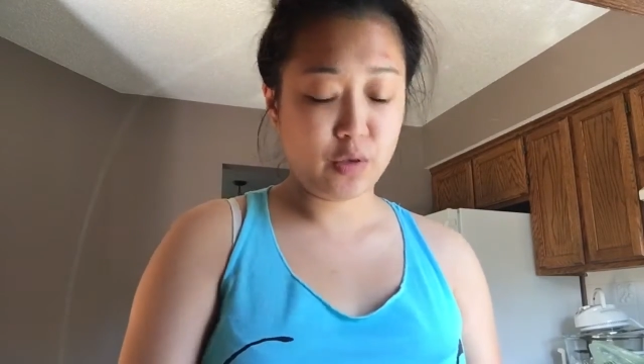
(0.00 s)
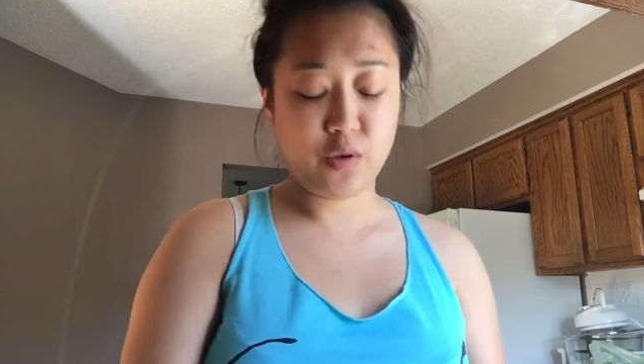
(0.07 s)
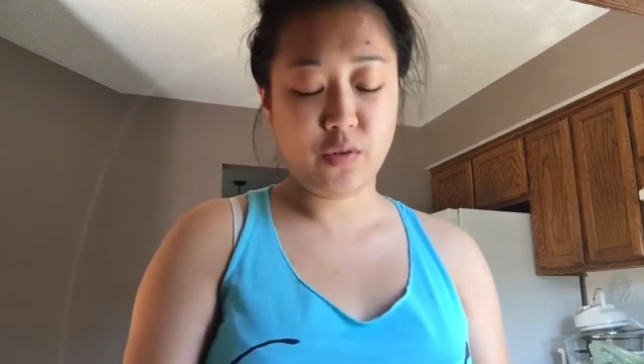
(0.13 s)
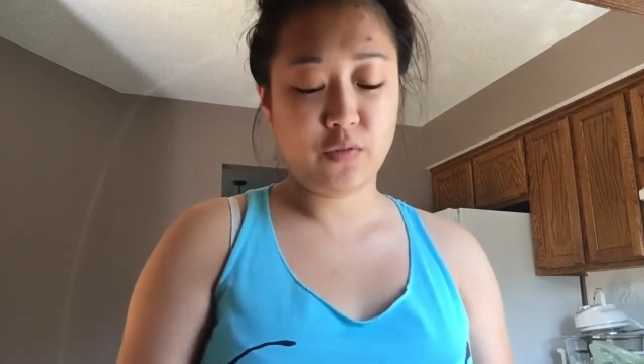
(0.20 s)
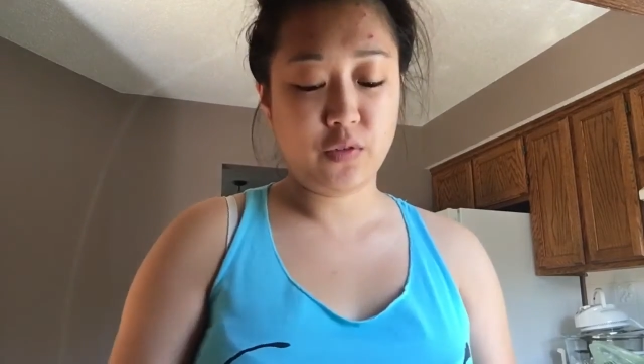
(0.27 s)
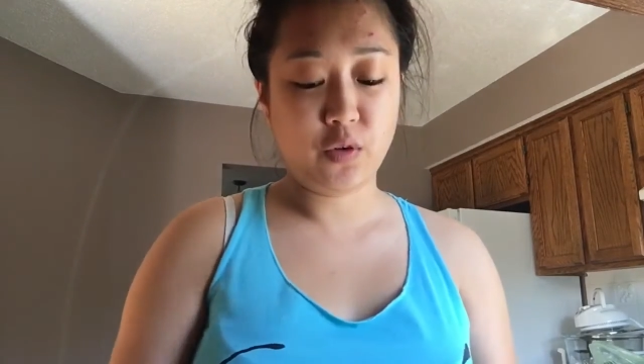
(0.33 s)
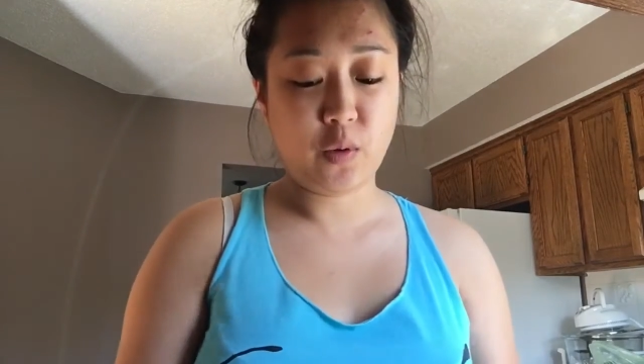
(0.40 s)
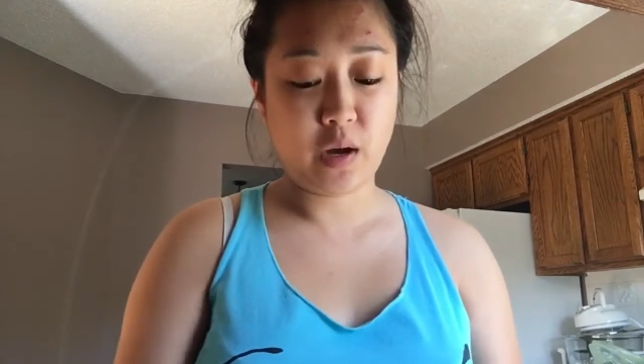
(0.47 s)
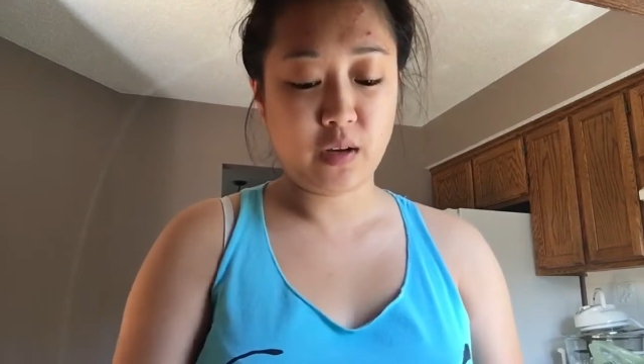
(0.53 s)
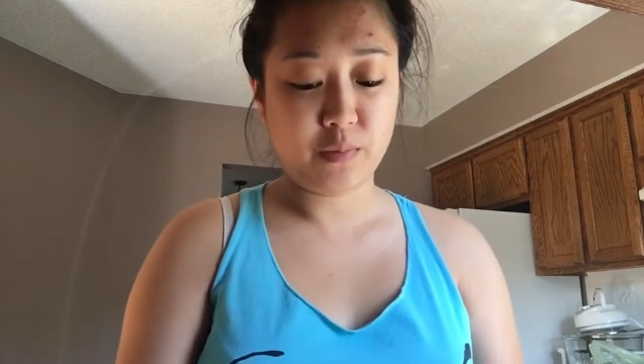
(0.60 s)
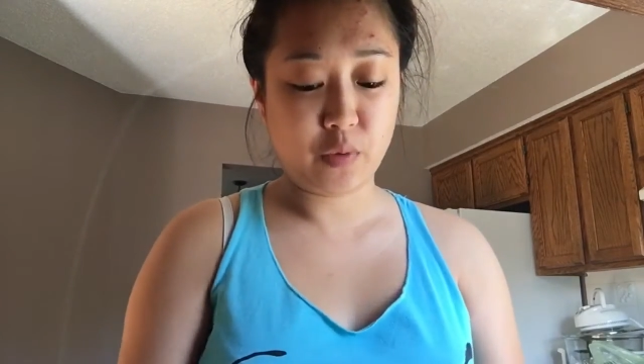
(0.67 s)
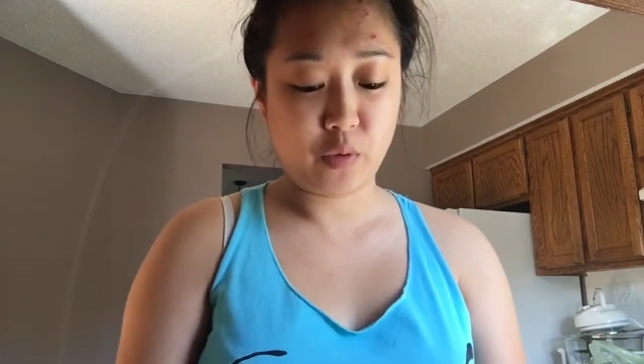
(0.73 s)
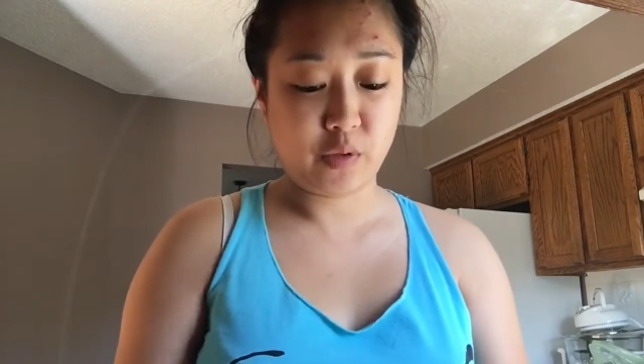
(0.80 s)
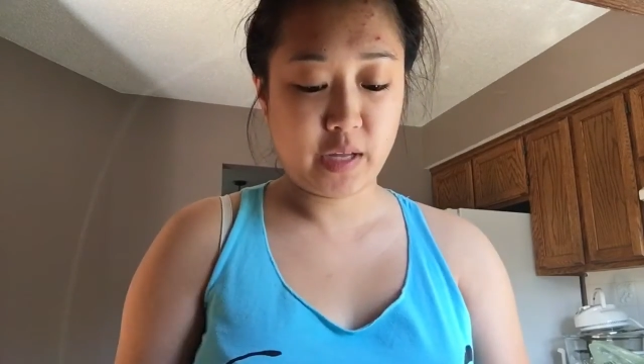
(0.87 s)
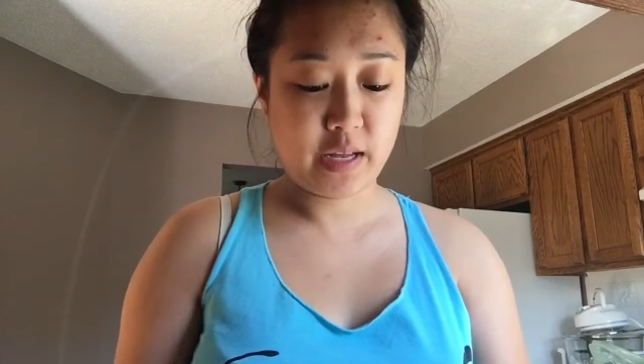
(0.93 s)
or for
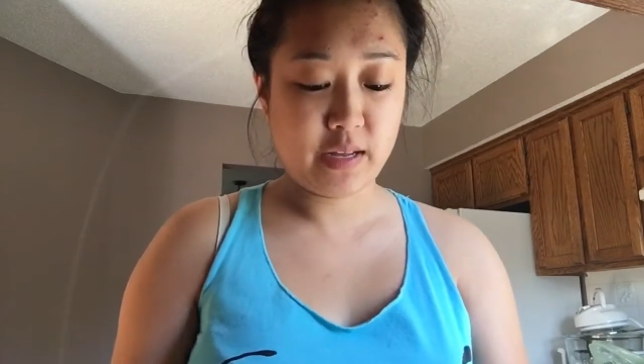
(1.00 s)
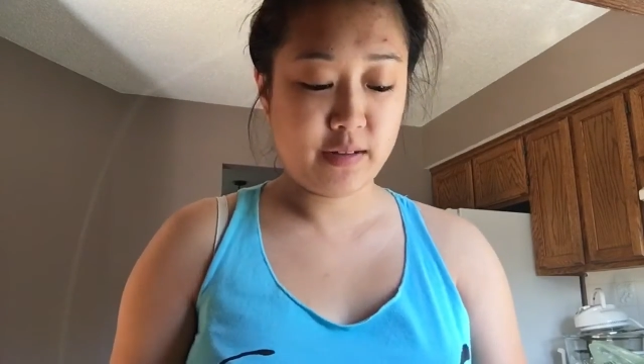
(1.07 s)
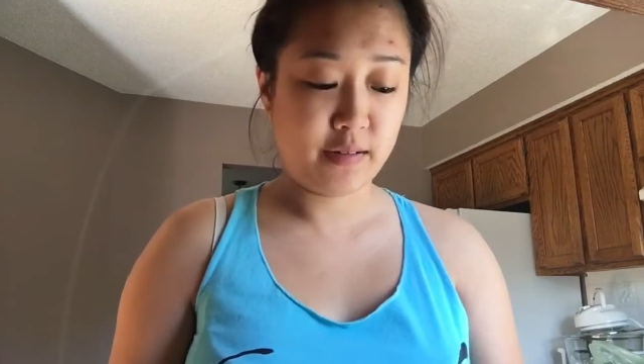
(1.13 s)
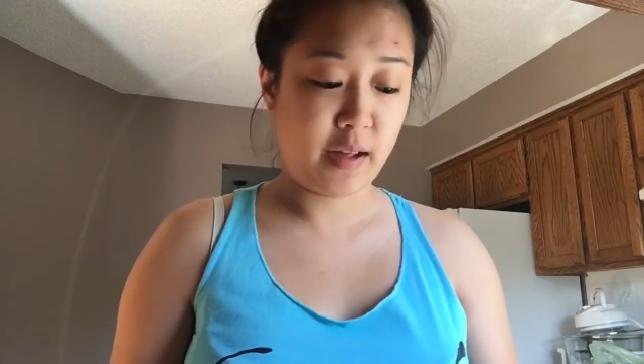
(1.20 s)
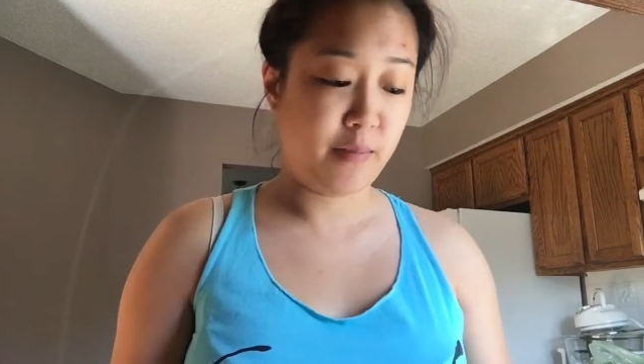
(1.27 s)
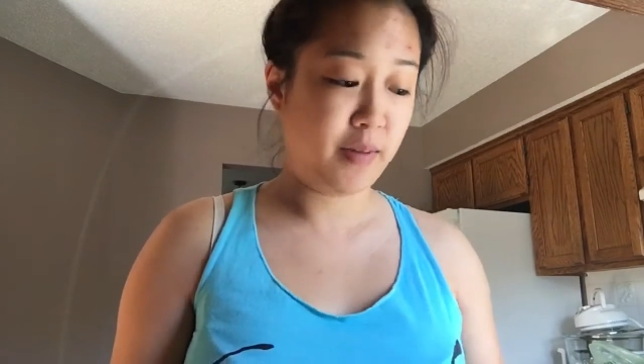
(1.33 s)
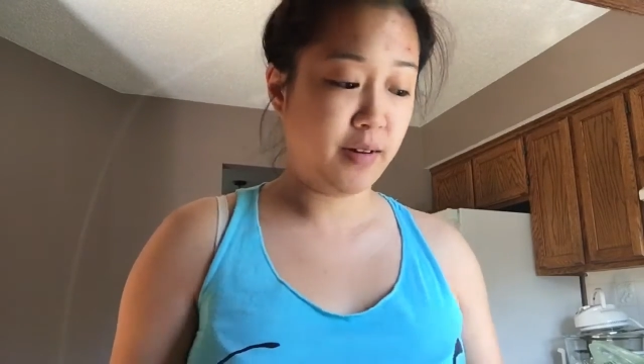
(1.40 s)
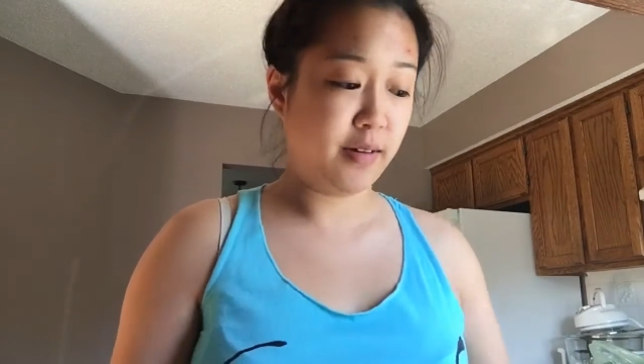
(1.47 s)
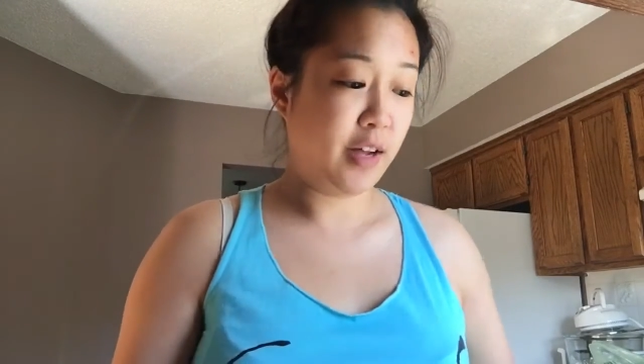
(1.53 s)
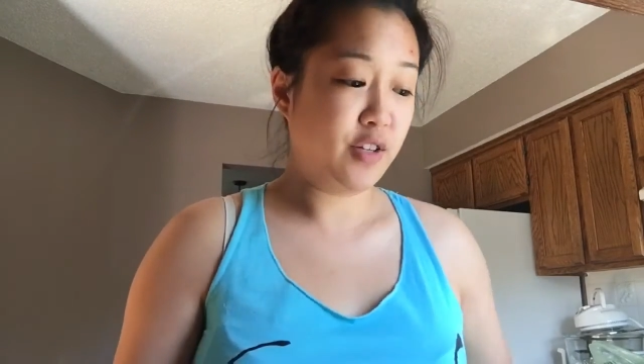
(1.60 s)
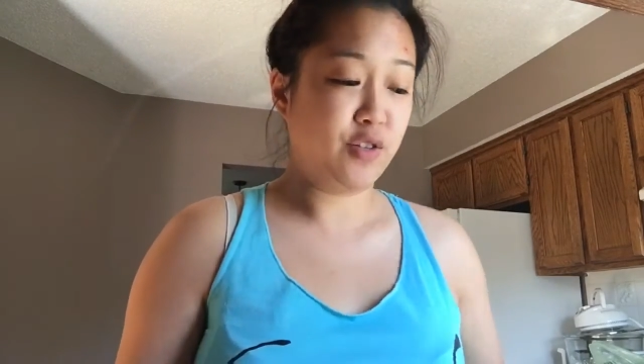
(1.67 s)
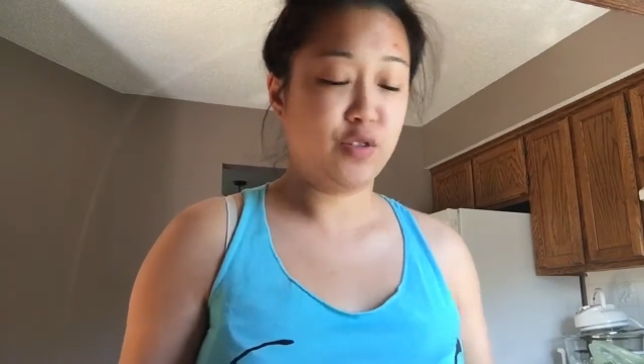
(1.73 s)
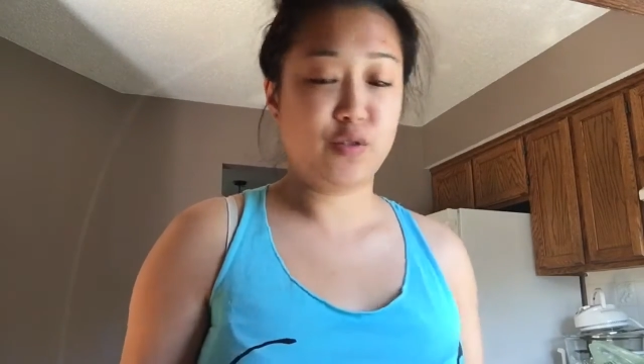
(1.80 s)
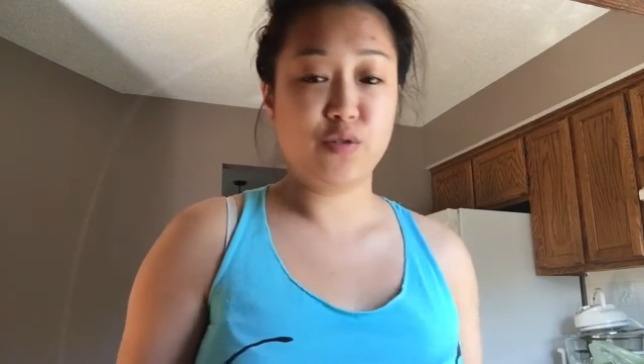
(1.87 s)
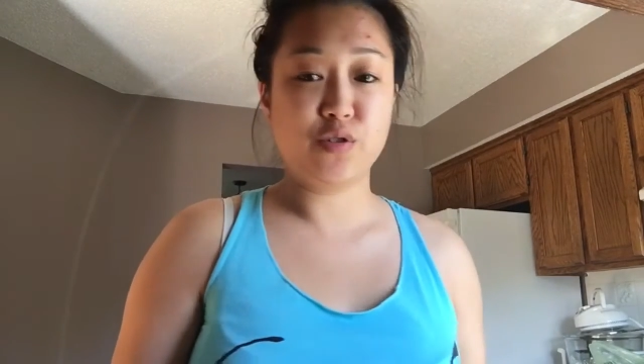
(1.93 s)
guacamole. I mean, I
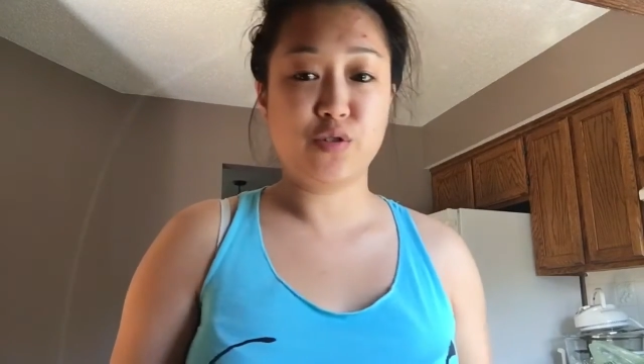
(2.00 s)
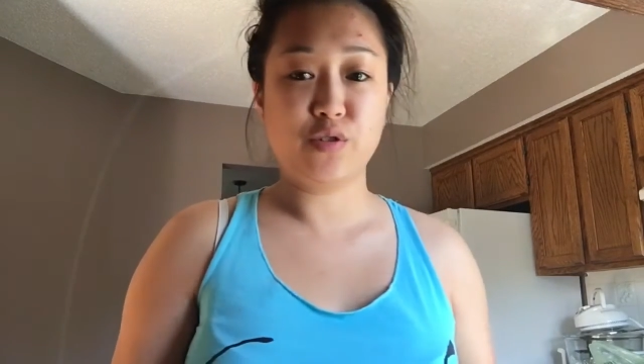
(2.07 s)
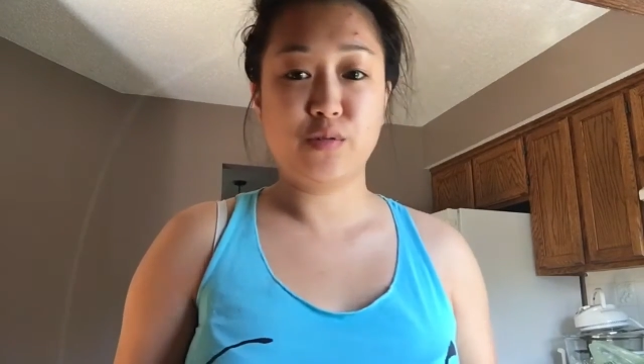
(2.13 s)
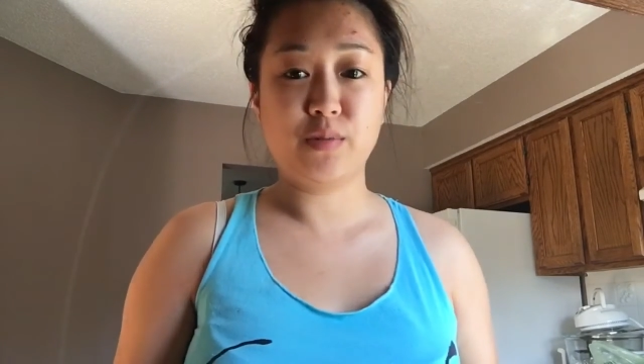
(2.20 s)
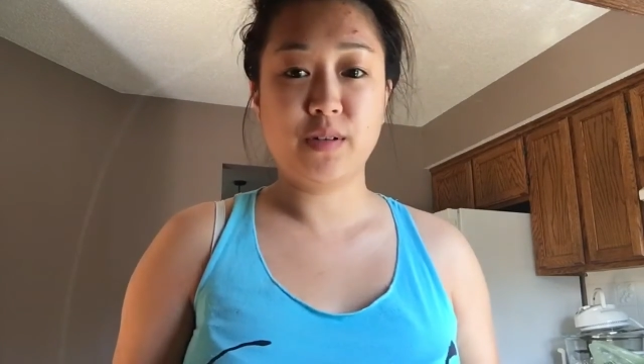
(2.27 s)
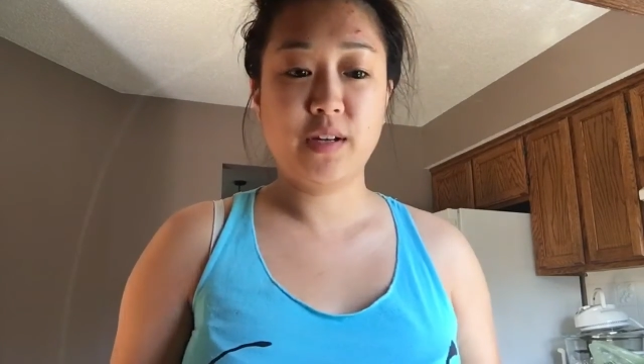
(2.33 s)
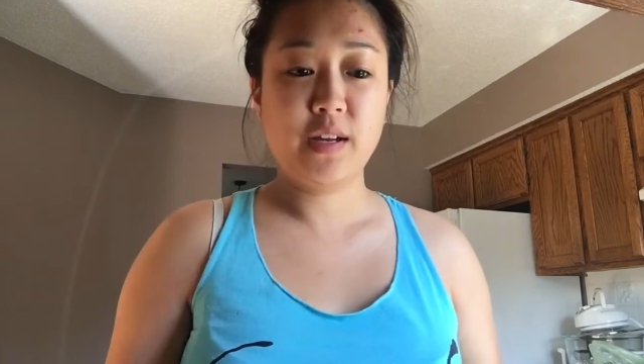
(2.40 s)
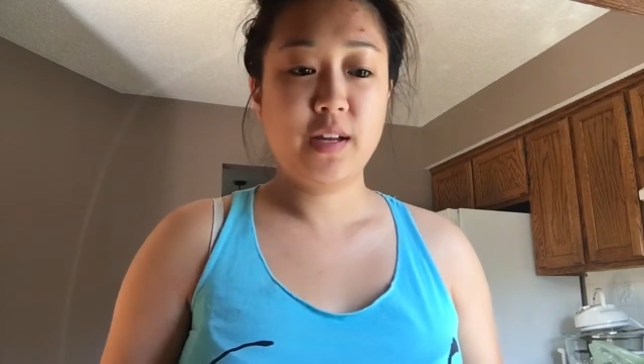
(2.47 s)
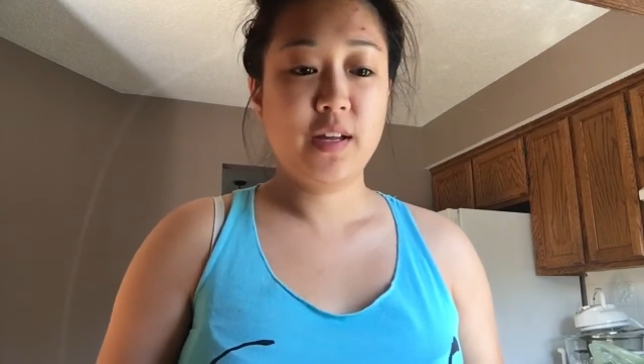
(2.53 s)
just YouTube.